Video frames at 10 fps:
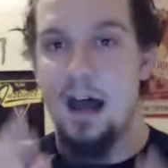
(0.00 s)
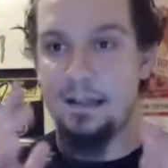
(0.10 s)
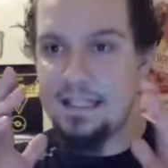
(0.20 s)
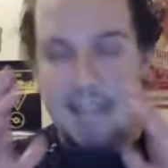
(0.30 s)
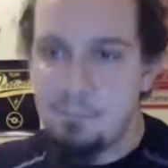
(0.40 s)

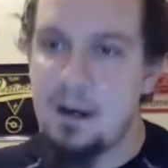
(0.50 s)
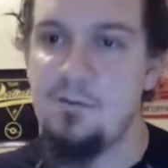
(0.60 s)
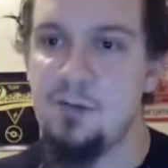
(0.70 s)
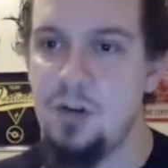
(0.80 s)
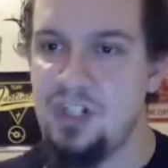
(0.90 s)
Separate
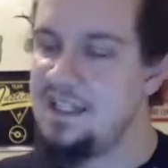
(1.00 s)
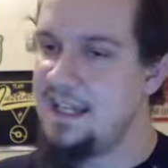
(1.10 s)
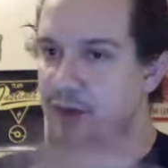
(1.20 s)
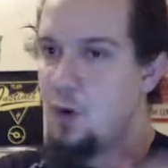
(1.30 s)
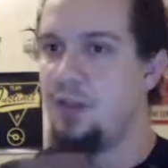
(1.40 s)

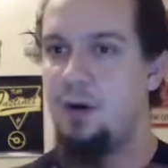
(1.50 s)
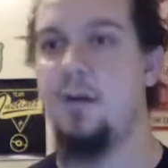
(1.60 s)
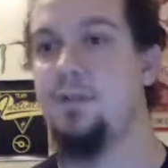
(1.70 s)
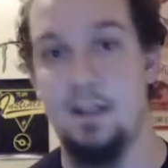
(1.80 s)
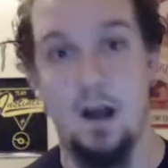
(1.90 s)
evolutions, even though they're
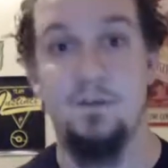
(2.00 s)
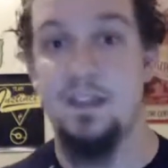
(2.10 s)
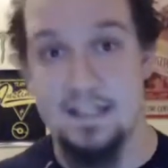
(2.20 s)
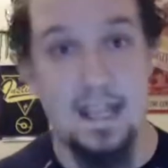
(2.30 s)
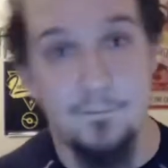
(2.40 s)
of
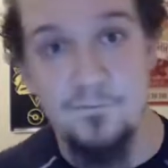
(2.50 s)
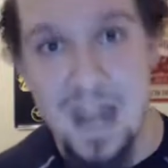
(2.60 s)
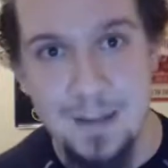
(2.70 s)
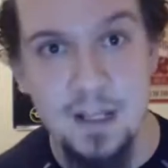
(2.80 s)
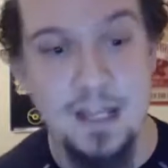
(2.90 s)
the same
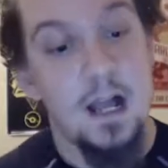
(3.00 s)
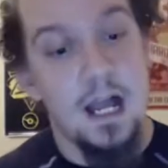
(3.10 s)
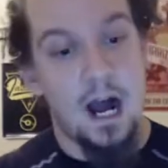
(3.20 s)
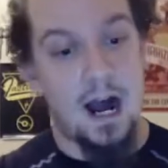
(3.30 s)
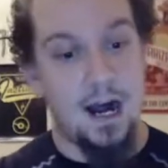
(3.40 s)
family.
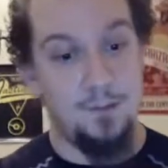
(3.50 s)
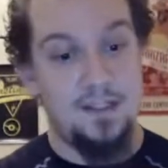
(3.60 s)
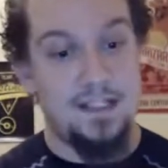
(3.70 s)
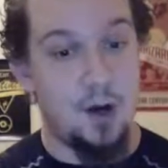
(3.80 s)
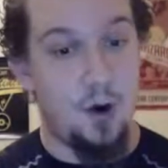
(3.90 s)

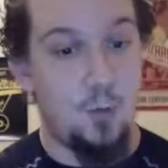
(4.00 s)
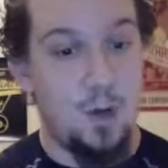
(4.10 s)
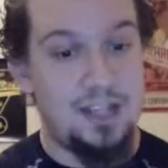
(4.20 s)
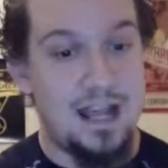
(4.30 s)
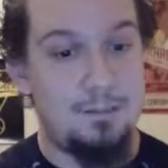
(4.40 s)
So,
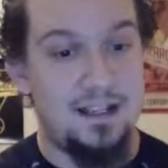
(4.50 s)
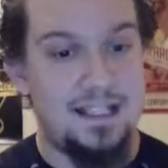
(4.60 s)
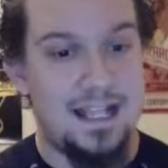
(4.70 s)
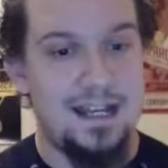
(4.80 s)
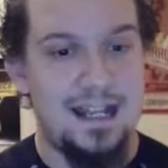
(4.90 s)
with that being
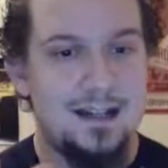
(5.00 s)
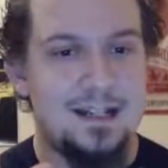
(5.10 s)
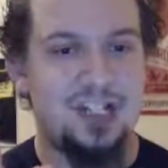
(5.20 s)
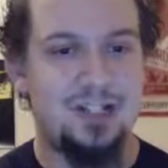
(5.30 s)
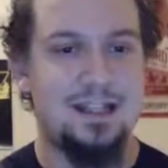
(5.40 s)
said, in
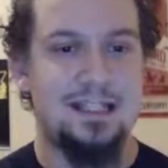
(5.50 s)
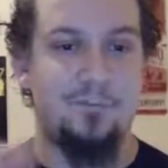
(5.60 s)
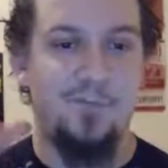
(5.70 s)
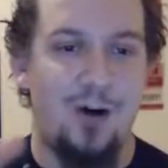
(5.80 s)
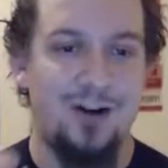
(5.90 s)
addition to this,
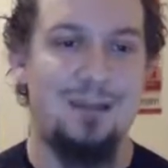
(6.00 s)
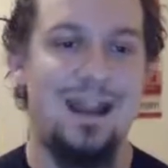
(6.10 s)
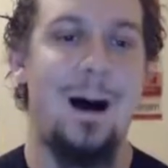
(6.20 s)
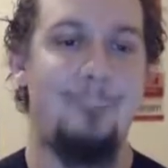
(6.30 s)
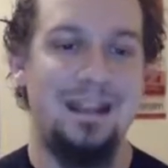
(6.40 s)
the following
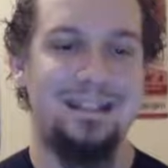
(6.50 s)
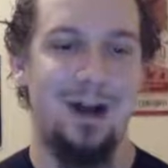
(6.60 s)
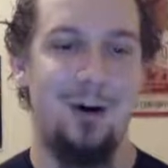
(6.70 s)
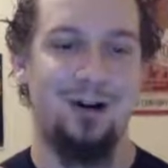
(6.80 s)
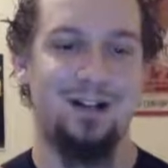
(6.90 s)
may not be
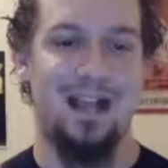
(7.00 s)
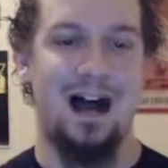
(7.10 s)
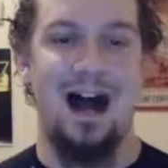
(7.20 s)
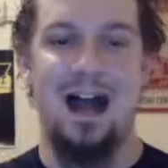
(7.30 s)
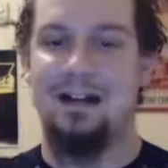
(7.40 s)
donors.
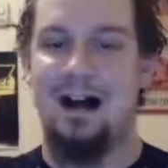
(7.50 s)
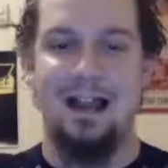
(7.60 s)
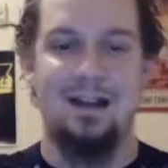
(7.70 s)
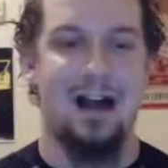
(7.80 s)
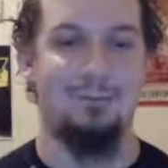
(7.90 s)

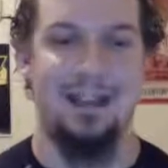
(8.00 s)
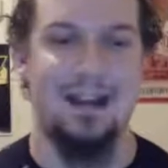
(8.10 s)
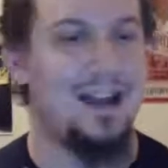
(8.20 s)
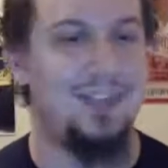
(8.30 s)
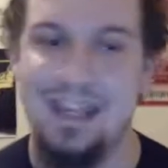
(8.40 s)
I
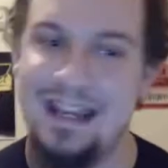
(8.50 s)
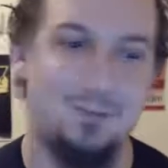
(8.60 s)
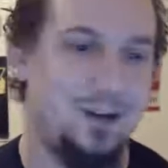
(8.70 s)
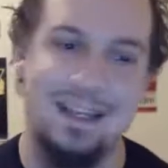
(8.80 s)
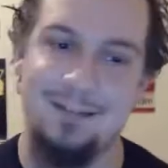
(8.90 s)
mean, I
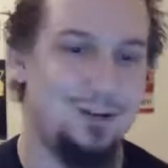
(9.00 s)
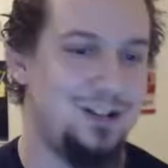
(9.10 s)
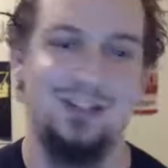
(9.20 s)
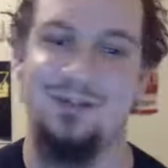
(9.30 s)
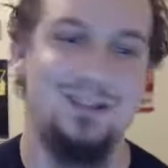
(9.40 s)
think we can
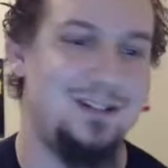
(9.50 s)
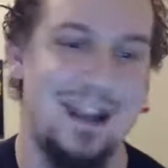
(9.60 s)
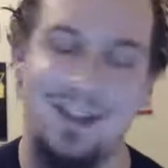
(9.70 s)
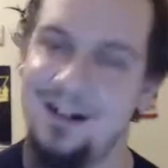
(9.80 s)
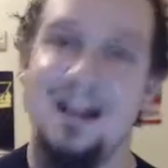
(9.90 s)
put two and two
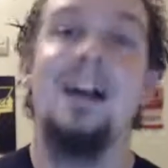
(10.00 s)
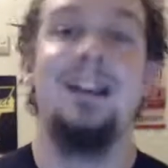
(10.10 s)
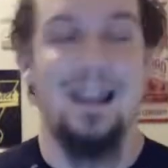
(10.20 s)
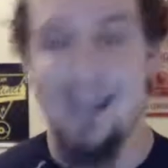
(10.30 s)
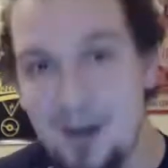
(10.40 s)
together
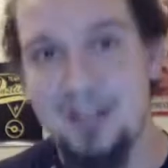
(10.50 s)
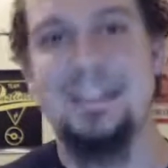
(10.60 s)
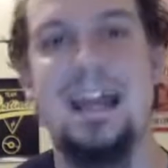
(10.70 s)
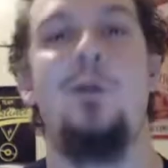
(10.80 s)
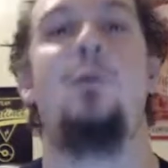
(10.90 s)
and
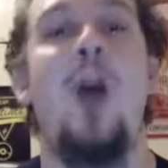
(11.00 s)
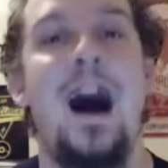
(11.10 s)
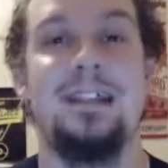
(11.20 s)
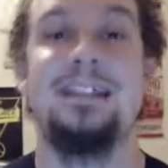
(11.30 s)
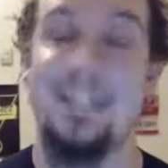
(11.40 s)
understand
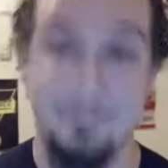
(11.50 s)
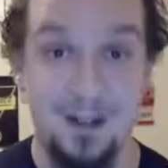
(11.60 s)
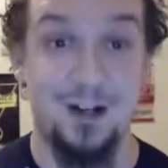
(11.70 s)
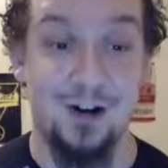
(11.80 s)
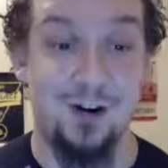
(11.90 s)
why
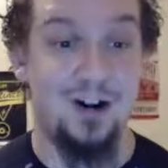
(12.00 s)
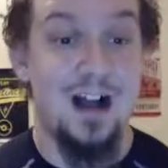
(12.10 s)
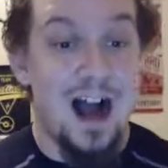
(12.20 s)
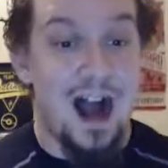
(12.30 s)
Smeargle